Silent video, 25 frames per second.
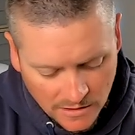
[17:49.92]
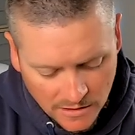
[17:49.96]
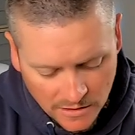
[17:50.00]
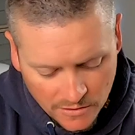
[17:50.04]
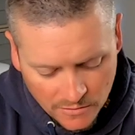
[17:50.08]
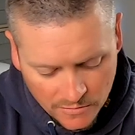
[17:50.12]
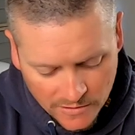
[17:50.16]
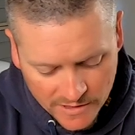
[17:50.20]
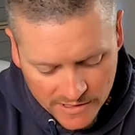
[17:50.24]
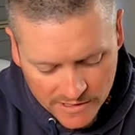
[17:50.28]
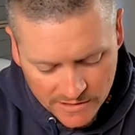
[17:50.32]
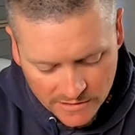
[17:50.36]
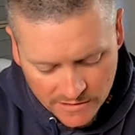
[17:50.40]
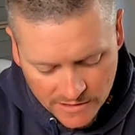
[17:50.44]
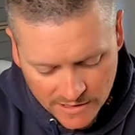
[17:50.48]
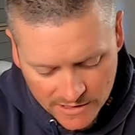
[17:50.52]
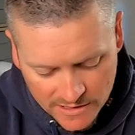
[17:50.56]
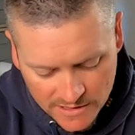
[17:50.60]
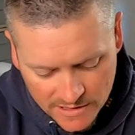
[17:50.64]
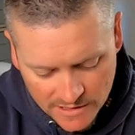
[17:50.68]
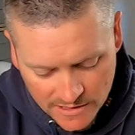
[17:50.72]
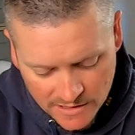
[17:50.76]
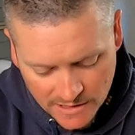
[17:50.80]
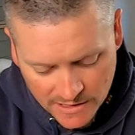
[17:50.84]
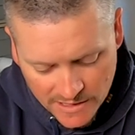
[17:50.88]
I always
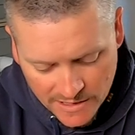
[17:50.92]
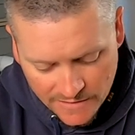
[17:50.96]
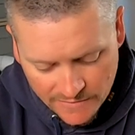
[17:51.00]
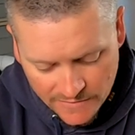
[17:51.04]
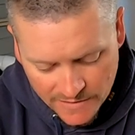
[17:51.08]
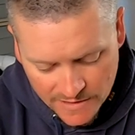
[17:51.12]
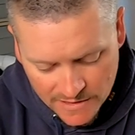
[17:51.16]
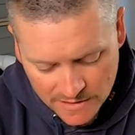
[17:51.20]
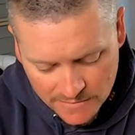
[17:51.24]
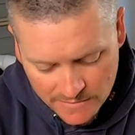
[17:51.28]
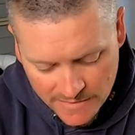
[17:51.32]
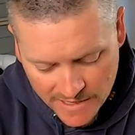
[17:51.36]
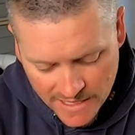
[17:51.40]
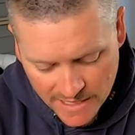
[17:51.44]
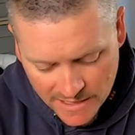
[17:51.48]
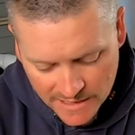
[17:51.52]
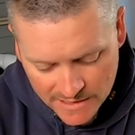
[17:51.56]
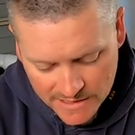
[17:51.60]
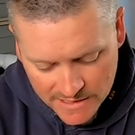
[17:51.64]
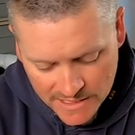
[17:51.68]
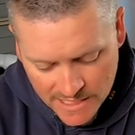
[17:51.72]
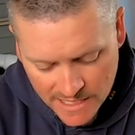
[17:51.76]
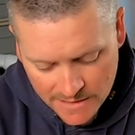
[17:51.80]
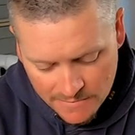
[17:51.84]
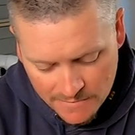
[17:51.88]
like to leave it at about
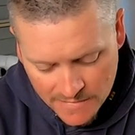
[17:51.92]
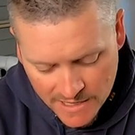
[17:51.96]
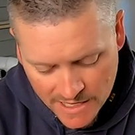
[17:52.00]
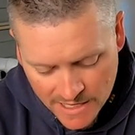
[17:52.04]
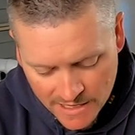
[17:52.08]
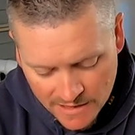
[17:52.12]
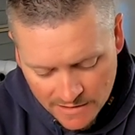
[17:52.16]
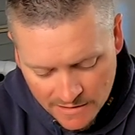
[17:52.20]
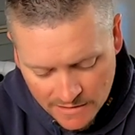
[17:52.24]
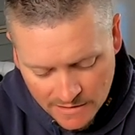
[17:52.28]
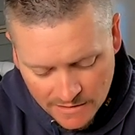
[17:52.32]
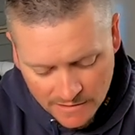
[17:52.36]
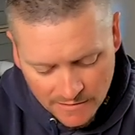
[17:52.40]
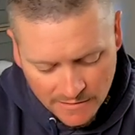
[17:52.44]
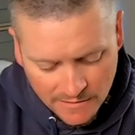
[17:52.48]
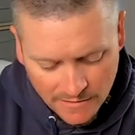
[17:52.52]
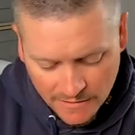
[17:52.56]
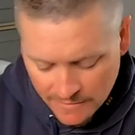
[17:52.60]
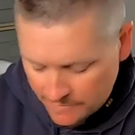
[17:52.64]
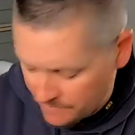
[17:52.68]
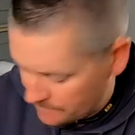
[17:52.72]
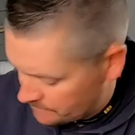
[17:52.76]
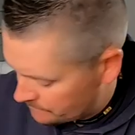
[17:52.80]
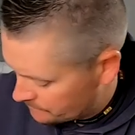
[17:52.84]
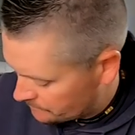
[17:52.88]
the same length.
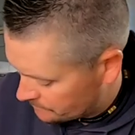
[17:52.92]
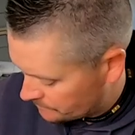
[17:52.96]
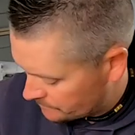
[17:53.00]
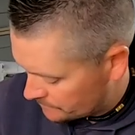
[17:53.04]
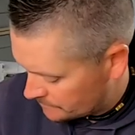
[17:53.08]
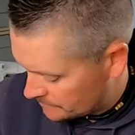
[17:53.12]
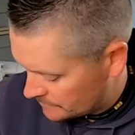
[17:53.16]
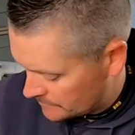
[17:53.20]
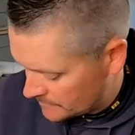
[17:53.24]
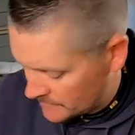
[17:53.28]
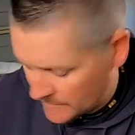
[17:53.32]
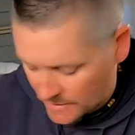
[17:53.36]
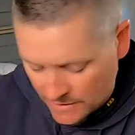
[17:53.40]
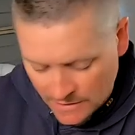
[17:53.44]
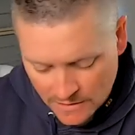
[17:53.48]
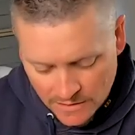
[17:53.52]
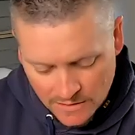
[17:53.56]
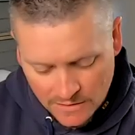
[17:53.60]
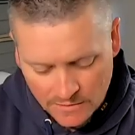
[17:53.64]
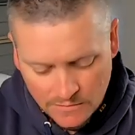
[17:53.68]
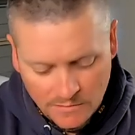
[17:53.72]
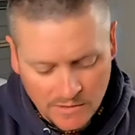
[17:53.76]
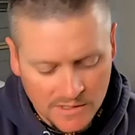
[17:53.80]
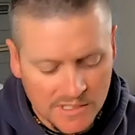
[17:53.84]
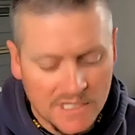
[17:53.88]

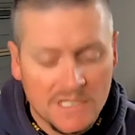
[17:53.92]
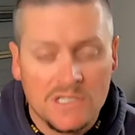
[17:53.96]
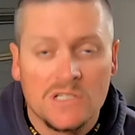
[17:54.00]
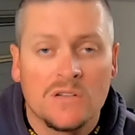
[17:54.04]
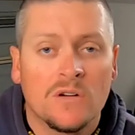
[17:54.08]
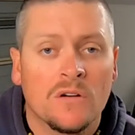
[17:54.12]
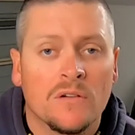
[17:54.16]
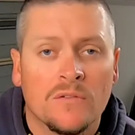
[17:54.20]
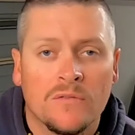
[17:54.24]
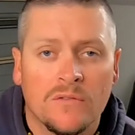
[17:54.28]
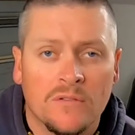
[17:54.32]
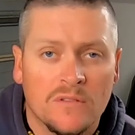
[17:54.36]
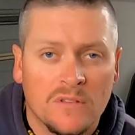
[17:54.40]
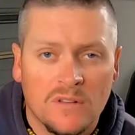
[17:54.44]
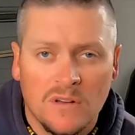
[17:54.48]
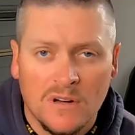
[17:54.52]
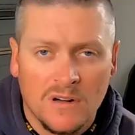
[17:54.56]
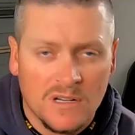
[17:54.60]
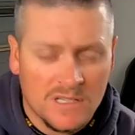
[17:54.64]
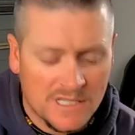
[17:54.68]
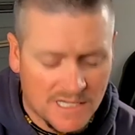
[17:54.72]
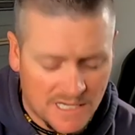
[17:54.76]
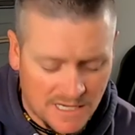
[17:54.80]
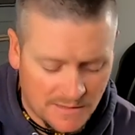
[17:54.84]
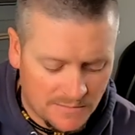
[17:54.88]
Once it's gone through the
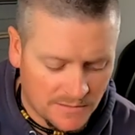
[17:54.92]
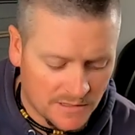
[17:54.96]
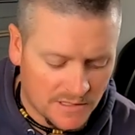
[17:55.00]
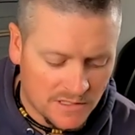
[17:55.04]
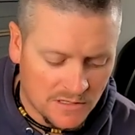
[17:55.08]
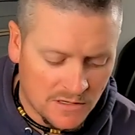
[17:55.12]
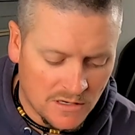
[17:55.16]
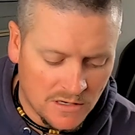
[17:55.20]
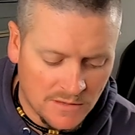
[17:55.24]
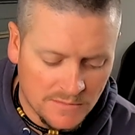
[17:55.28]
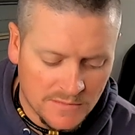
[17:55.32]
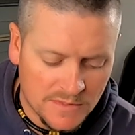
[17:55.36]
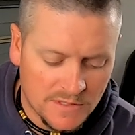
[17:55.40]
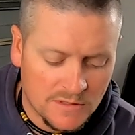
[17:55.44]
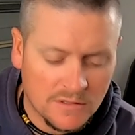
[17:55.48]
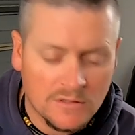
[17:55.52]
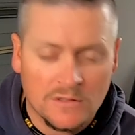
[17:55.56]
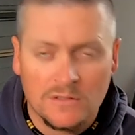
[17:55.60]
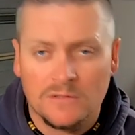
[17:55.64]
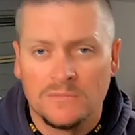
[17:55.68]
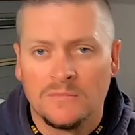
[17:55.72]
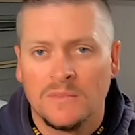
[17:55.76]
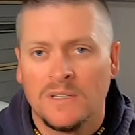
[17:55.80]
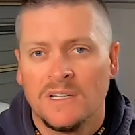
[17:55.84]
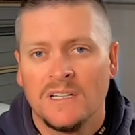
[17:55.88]
guides a couple of times, it
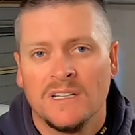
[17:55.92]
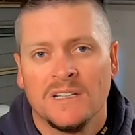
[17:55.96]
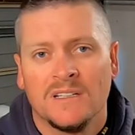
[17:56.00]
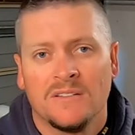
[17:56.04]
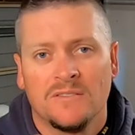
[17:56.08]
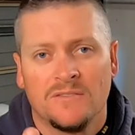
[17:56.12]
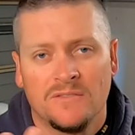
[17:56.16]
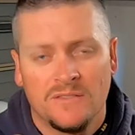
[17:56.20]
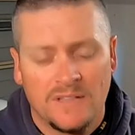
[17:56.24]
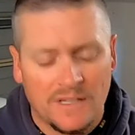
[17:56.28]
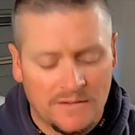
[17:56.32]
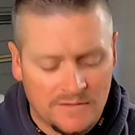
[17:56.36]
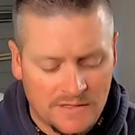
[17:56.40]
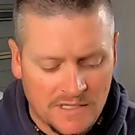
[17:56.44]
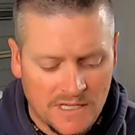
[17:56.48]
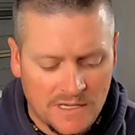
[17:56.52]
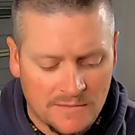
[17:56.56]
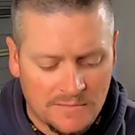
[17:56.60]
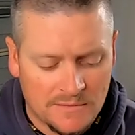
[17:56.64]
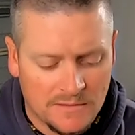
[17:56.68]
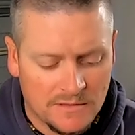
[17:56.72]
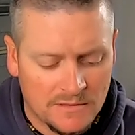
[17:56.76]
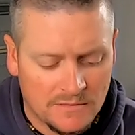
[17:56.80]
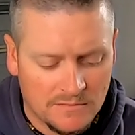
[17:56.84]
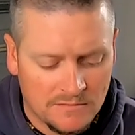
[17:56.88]
all fluffs
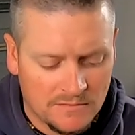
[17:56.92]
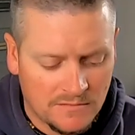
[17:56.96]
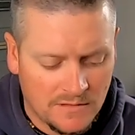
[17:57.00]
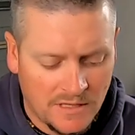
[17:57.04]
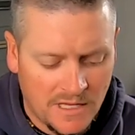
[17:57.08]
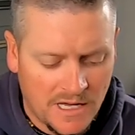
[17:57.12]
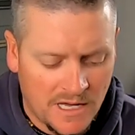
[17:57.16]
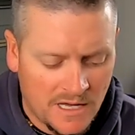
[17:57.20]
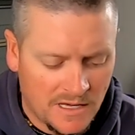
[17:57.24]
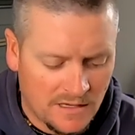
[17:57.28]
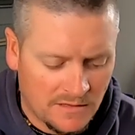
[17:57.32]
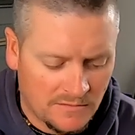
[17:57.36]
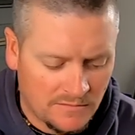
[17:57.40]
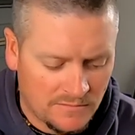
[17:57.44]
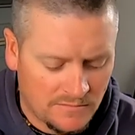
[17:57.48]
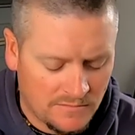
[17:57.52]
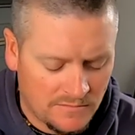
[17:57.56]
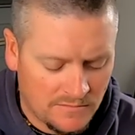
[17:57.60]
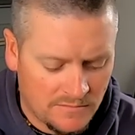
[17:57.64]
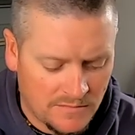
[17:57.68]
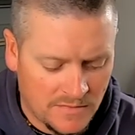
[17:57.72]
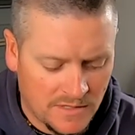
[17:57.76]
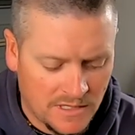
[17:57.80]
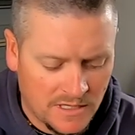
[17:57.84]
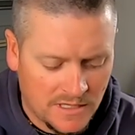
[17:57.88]
up and yeah,
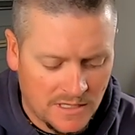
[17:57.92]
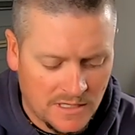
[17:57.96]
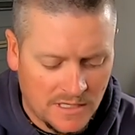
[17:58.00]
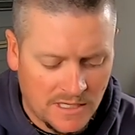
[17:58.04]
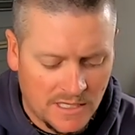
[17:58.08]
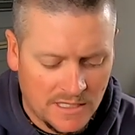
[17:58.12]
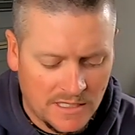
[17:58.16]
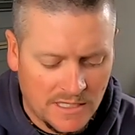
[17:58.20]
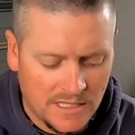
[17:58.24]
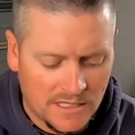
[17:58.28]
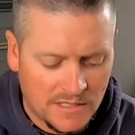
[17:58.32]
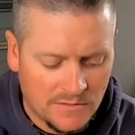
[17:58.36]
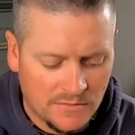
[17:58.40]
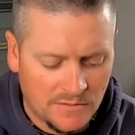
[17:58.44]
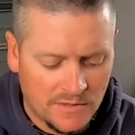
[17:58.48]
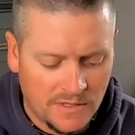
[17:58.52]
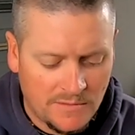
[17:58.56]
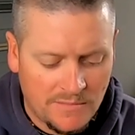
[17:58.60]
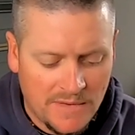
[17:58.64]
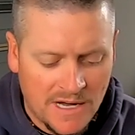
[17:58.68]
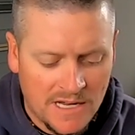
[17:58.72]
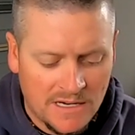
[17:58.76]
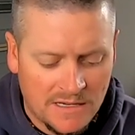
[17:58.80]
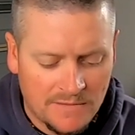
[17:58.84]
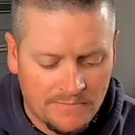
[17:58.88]
it doesn't
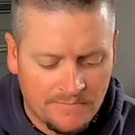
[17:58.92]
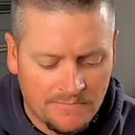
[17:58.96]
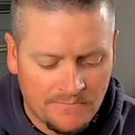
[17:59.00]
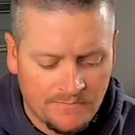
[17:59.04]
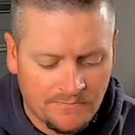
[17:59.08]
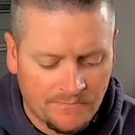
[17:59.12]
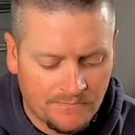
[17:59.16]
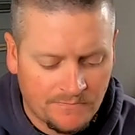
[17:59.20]
really matter.